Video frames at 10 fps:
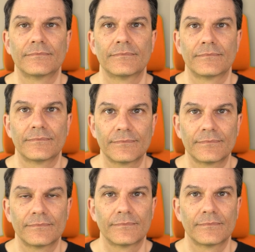
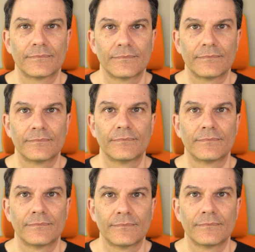
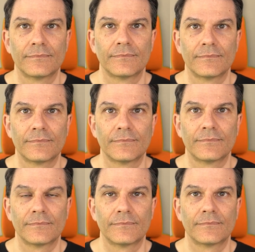
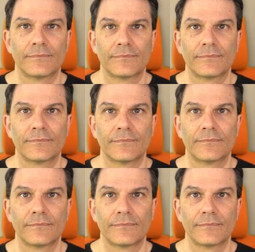
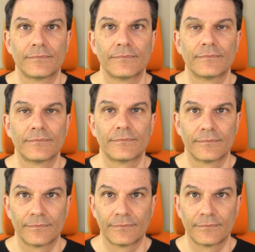This person isn't speaking.